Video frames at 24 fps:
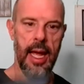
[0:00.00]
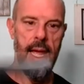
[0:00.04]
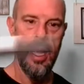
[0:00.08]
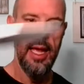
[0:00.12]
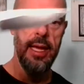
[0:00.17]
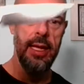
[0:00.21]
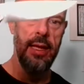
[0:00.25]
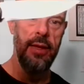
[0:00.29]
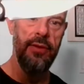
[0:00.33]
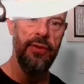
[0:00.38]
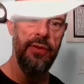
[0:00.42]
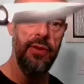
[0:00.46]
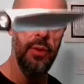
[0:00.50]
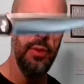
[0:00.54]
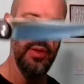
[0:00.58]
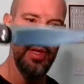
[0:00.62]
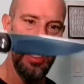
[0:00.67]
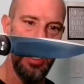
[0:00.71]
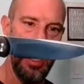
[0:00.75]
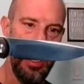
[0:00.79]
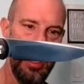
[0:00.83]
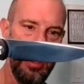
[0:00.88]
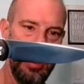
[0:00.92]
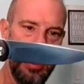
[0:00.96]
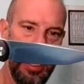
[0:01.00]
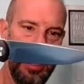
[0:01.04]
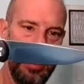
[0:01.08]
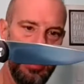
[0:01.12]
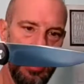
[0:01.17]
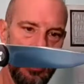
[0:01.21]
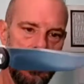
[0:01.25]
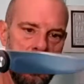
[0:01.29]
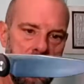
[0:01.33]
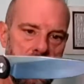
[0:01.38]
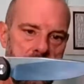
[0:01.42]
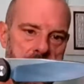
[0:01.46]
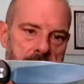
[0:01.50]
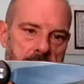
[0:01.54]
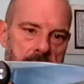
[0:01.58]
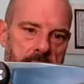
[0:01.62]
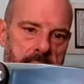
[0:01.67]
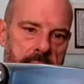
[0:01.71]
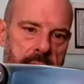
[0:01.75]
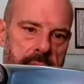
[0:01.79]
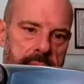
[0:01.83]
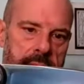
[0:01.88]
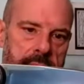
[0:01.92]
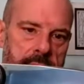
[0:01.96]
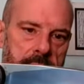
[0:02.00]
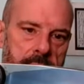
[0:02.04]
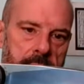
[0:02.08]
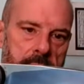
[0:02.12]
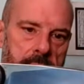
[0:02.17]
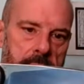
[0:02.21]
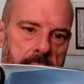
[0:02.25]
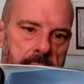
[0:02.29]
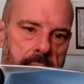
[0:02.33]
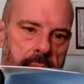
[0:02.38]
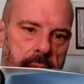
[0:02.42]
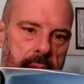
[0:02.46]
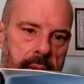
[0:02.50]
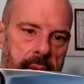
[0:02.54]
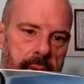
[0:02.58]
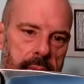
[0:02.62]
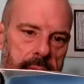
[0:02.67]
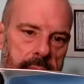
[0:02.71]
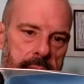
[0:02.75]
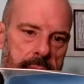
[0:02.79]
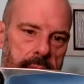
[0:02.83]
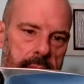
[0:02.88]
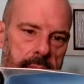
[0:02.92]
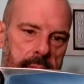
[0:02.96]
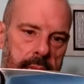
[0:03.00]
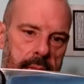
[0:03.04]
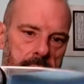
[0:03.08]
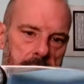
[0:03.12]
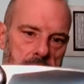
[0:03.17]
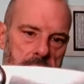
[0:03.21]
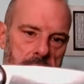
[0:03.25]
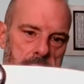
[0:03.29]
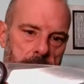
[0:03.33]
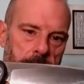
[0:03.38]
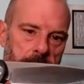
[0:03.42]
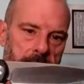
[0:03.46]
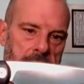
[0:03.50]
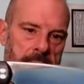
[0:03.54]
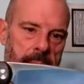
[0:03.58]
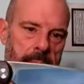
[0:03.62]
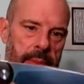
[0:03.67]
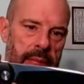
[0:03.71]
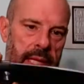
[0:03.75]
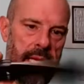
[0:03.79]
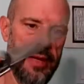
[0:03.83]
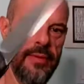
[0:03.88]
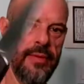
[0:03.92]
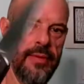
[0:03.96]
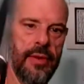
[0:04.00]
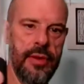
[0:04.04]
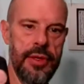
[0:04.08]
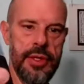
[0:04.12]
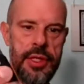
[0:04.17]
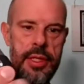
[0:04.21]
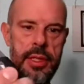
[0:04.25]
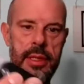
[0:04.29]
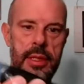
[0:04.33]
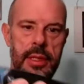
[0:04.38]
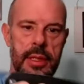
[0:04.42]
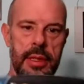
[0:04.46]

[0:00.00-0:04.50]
He's doing God, that's so shiny. He's doing a plain blade version.